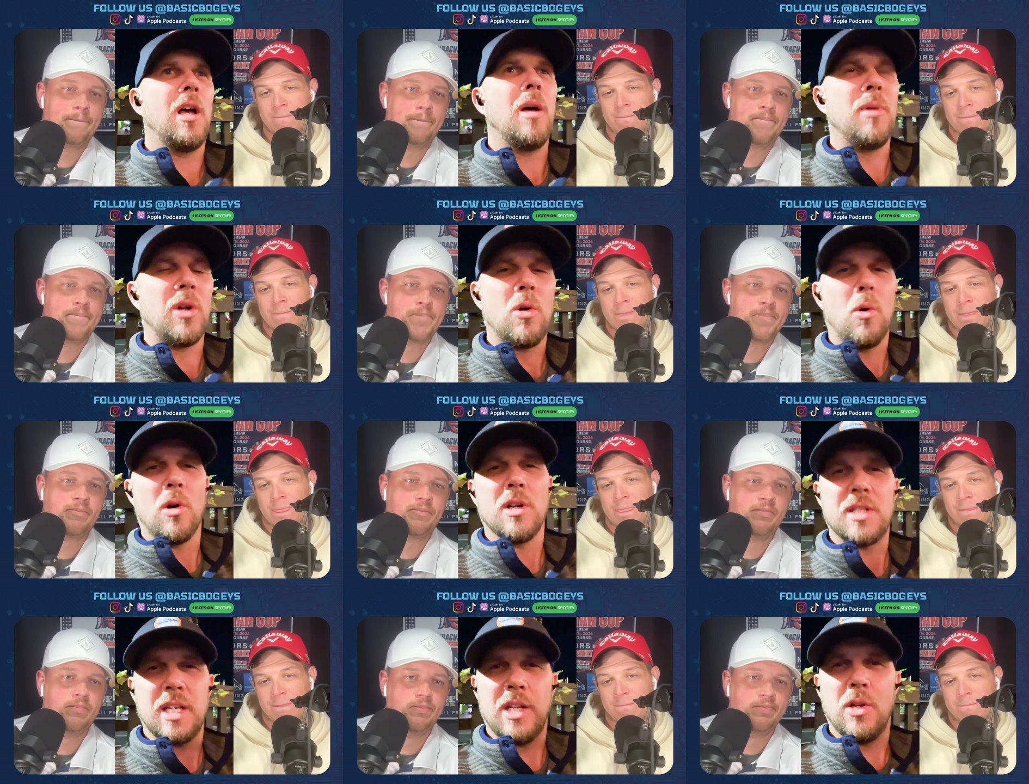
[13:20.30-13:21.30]
Speaker 1: club and
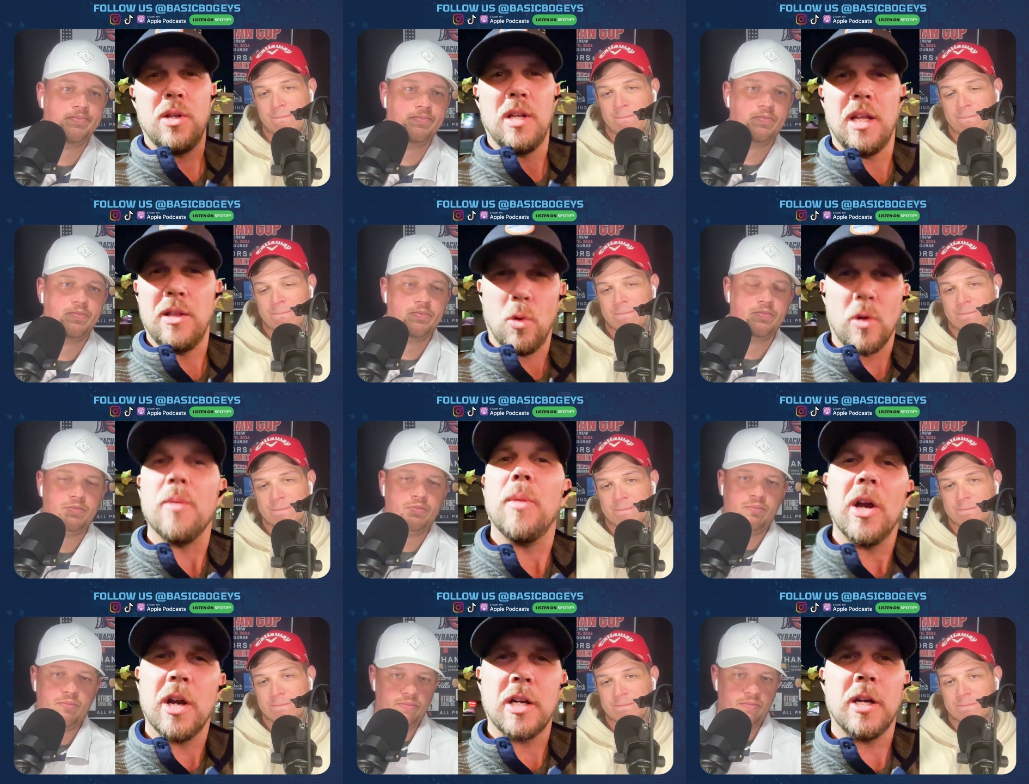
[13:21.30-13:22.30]
course in, in North
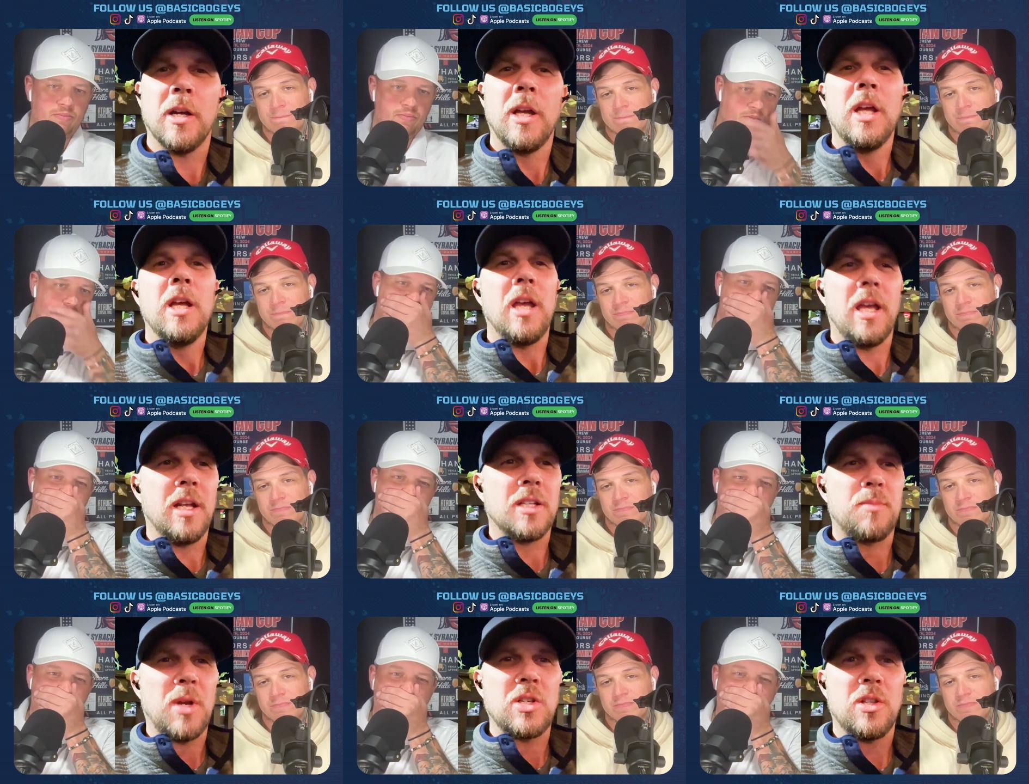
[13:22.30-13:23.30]
America, and
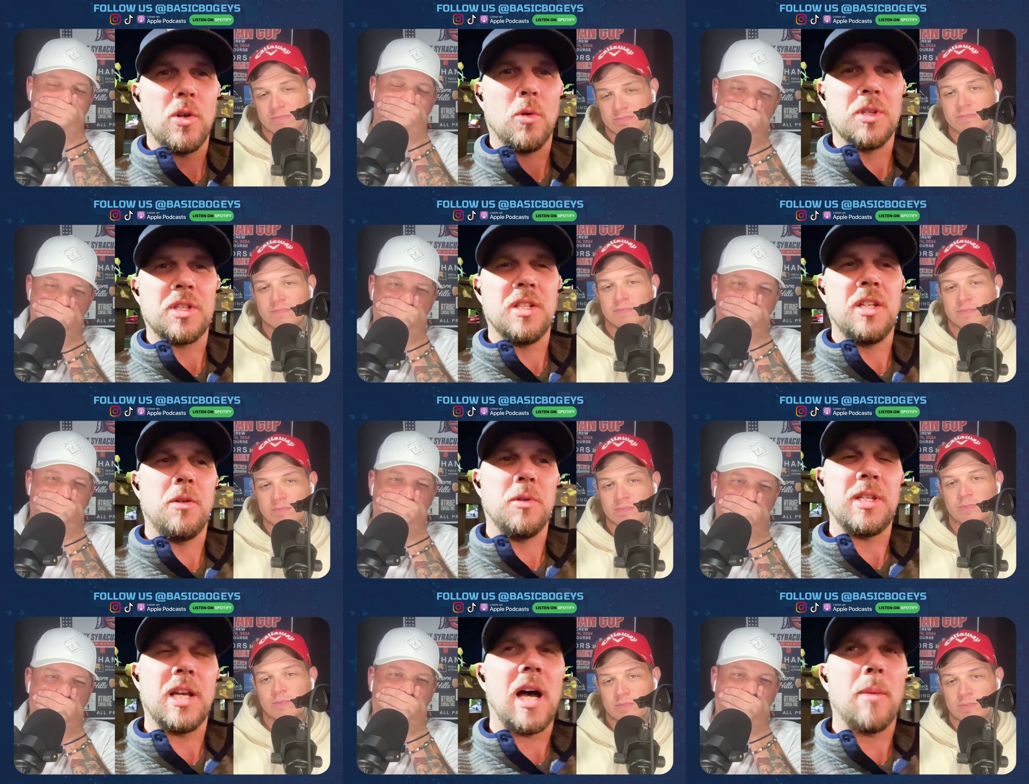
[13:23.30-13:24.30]
especially the oldest
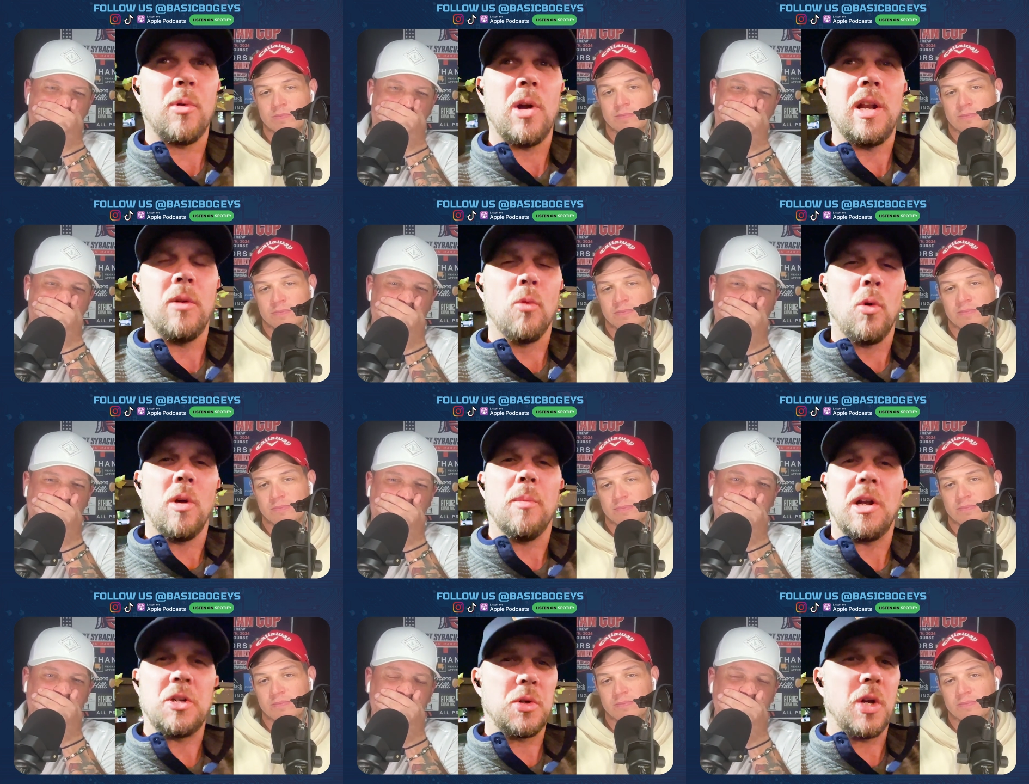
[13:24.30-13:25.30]
continuously operating Royal
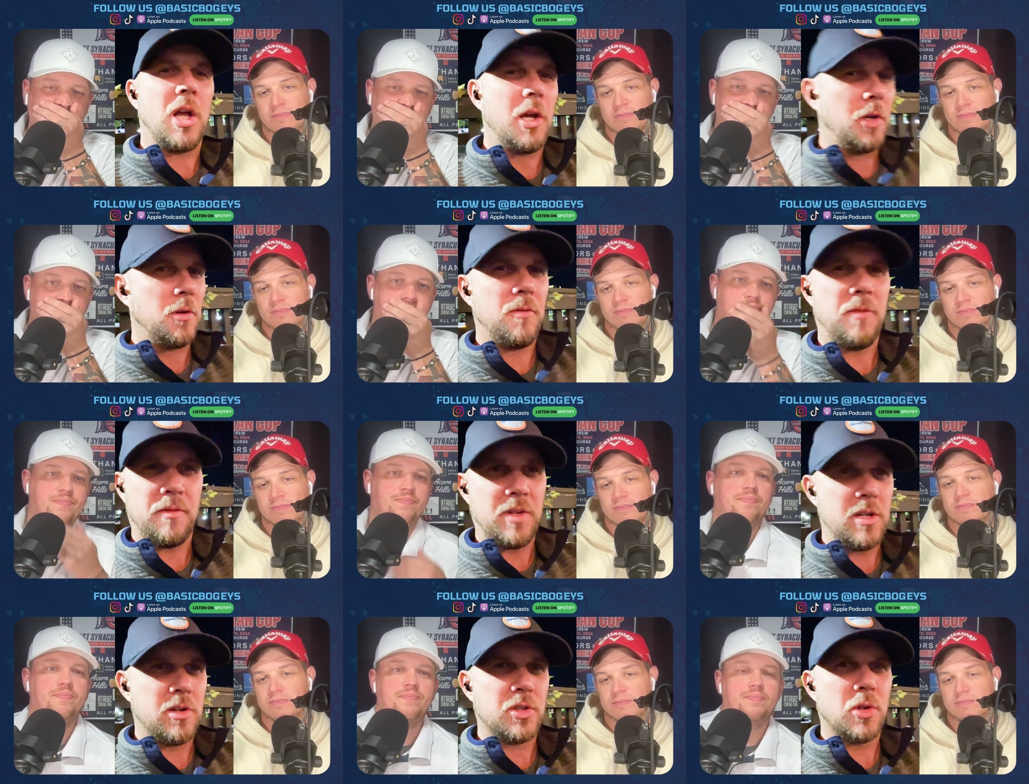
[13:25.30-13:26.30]
Montreal, one hundred
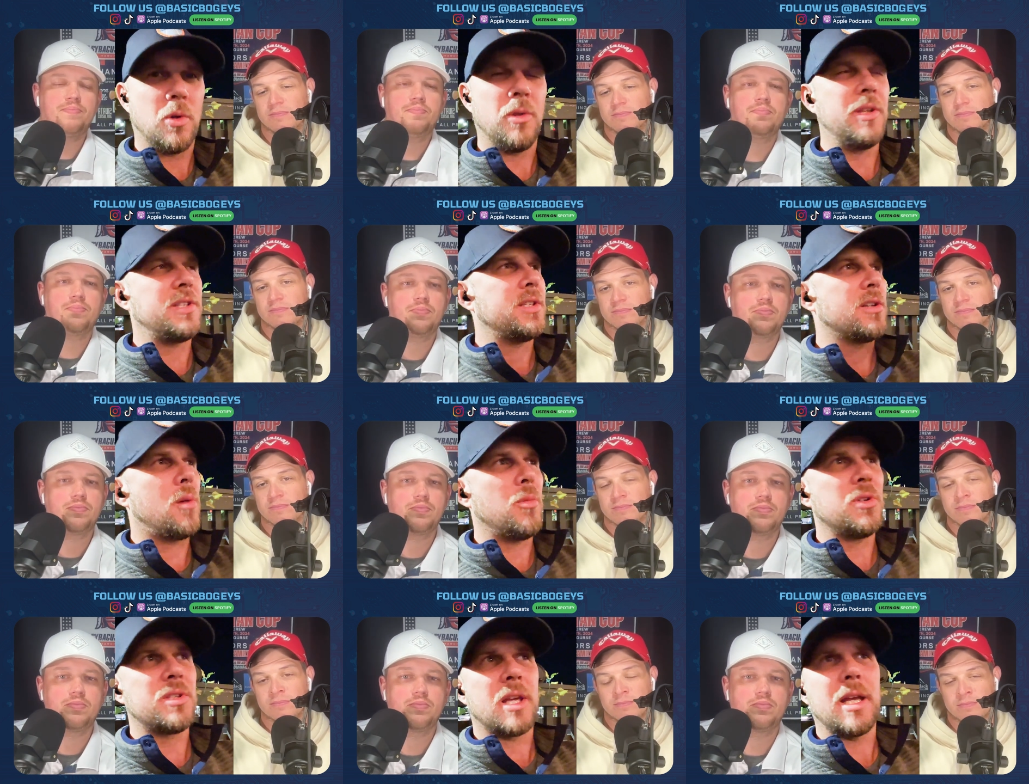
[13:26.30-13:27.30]
fifty years old. This is
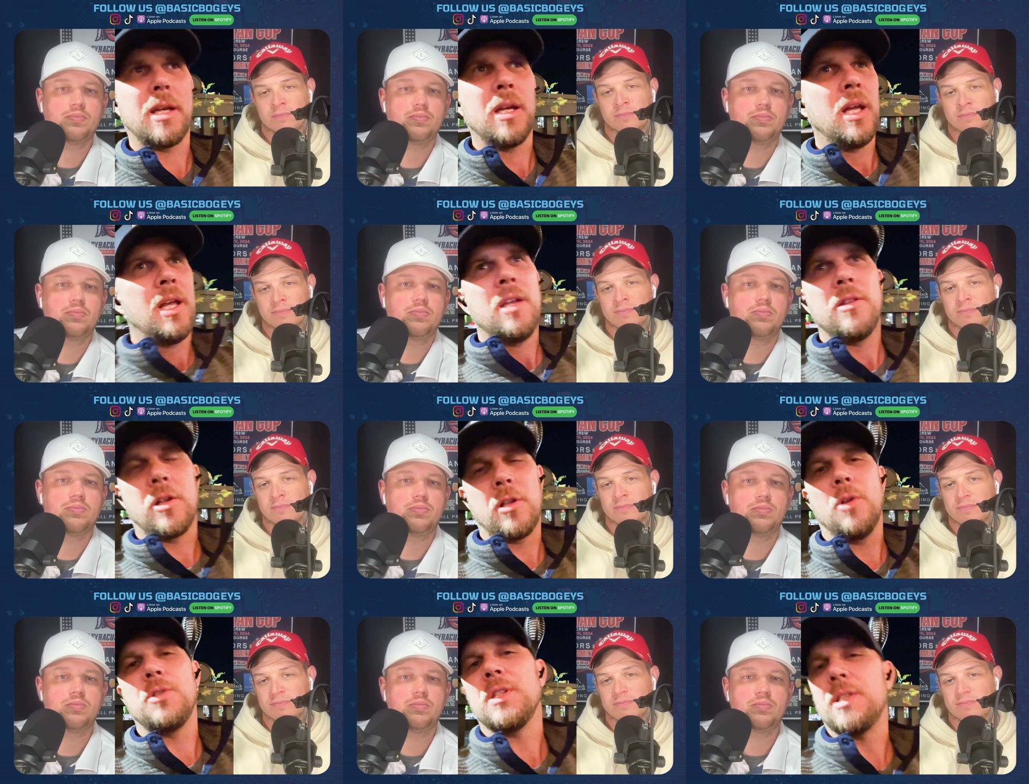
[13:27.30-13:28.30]
almost like the
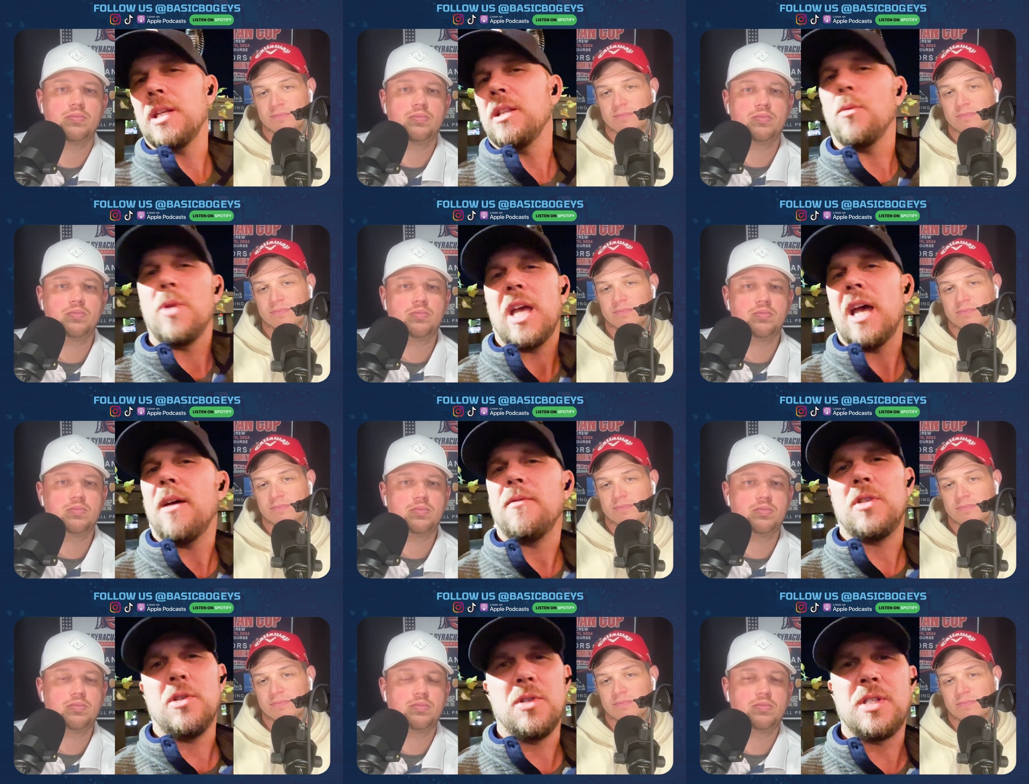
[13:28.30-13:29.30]
closest thing that we
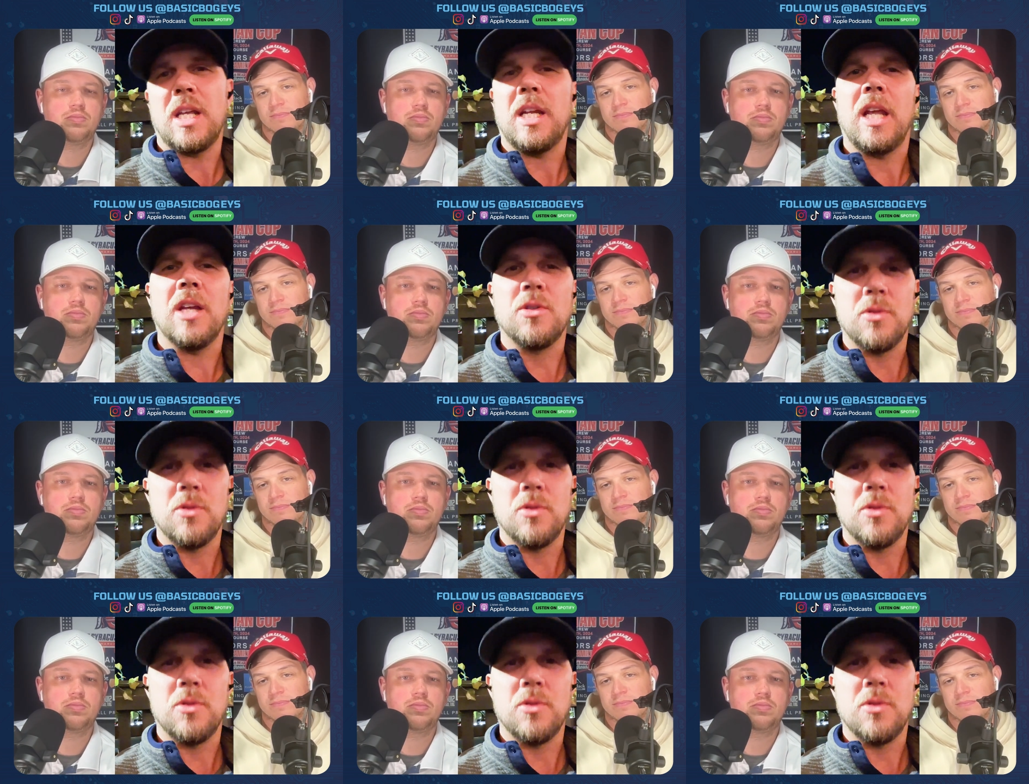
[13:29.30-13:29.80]
have to Saint